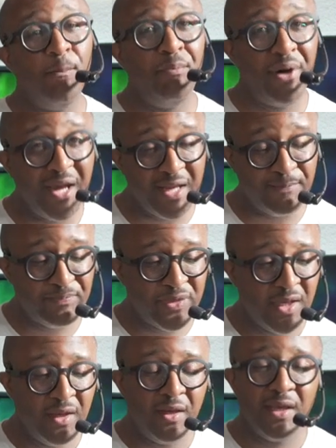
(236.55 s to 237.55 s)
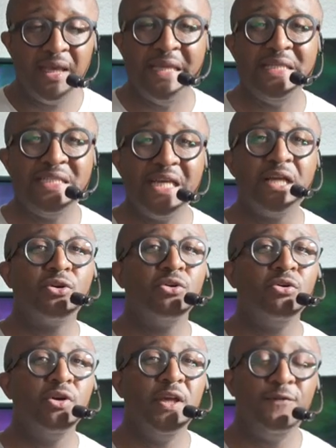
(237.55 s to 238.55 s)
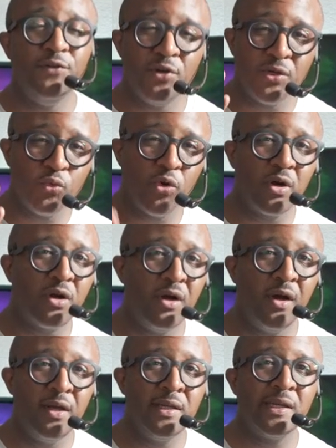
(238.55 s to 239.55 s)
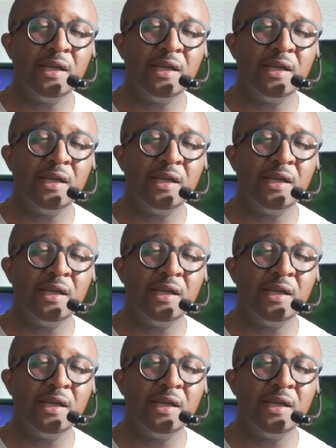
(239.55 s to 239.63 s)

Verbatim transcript: But in general, if you can work on